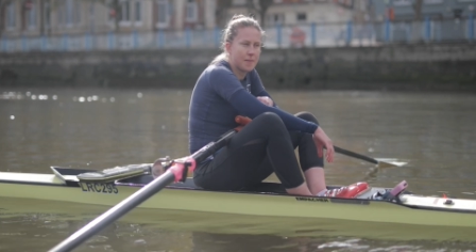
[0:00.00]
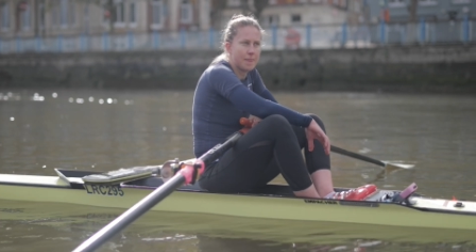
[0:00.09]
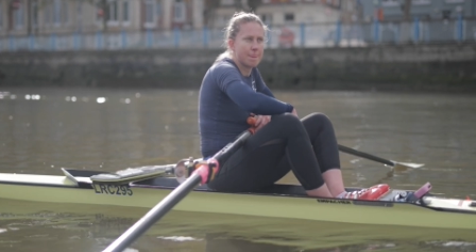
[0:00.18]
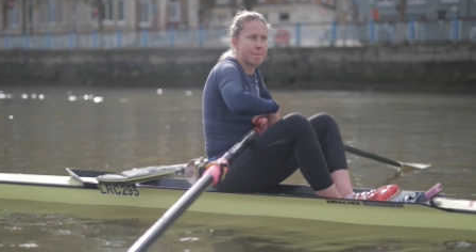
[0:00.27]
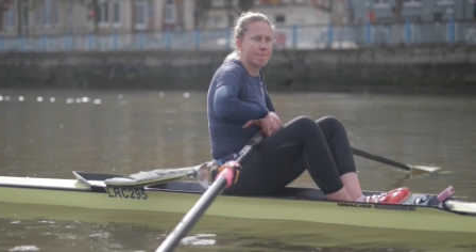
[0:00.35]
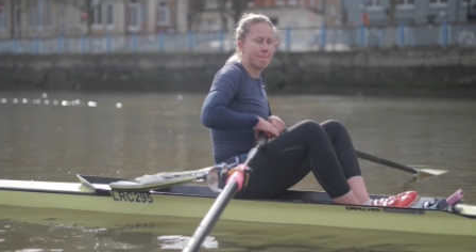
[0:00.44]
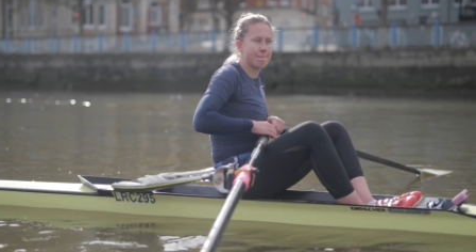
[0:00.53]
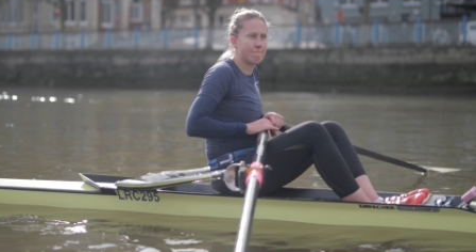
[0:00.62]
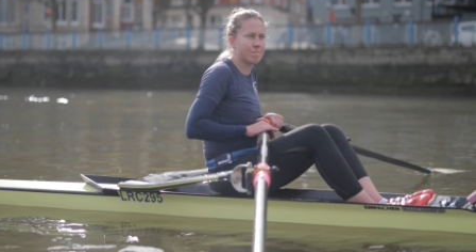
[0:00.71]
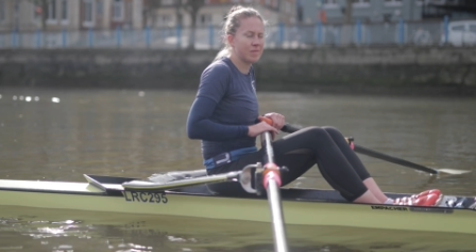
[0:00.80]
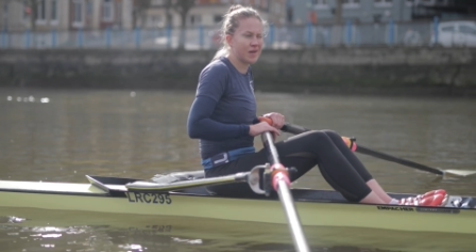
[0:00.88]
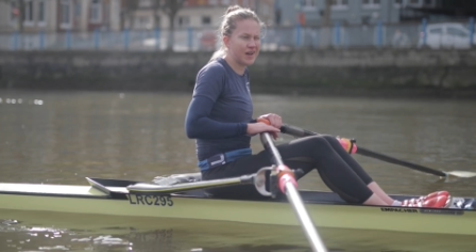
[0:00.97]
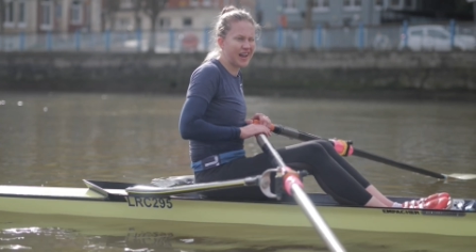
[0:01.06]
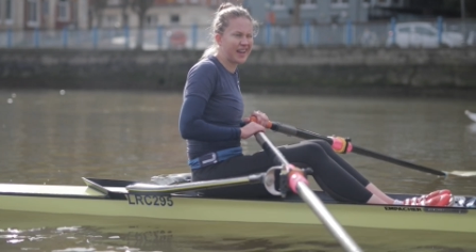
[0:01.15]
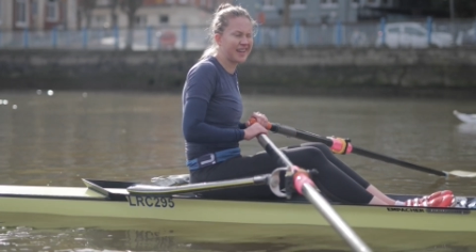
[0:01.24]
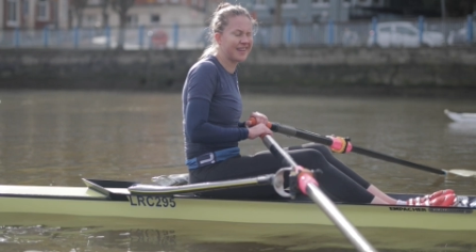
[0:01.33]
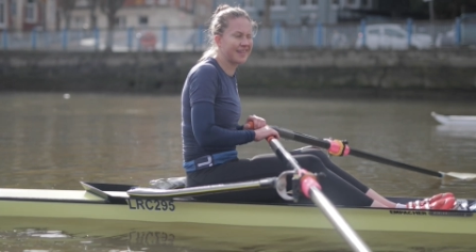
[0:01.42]
yeah, it's been really brilliant
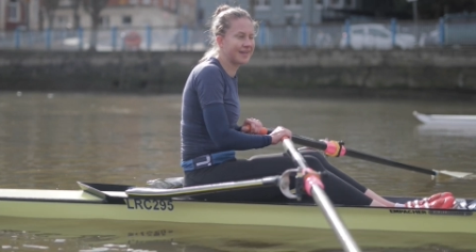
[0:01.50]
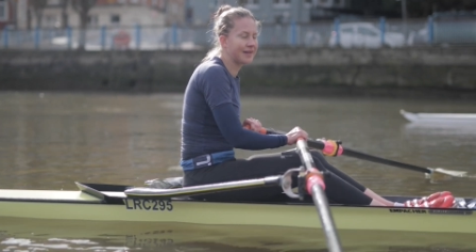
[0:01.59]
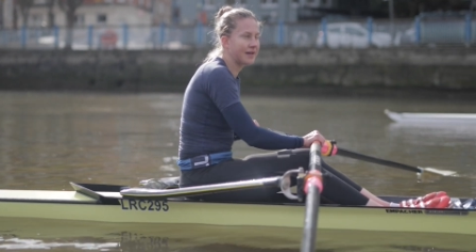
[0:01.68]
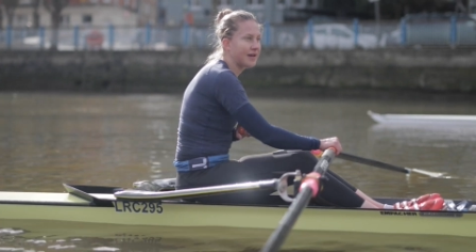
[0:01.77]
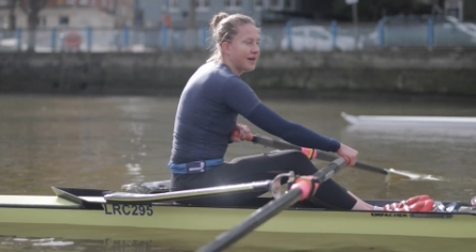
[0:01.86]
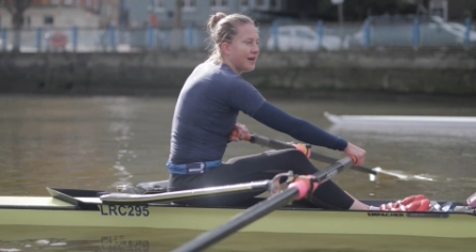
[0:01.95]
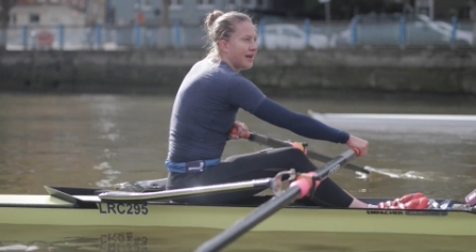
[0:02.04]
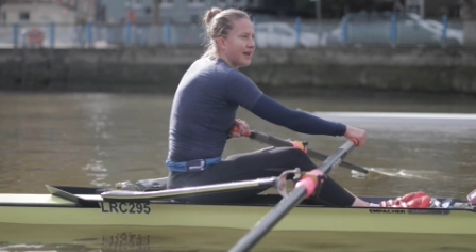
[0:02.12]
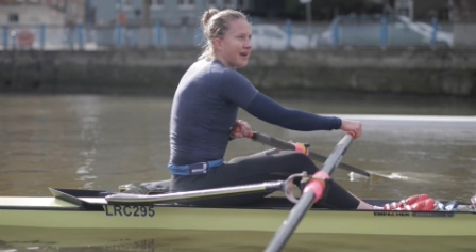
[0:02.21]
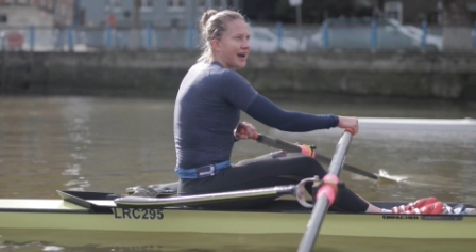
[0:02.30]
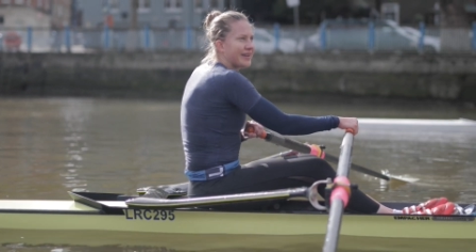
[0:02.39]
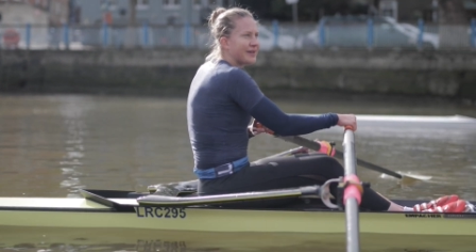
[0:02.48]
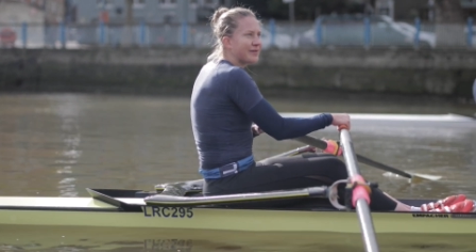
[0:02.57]
to have something to aim towards.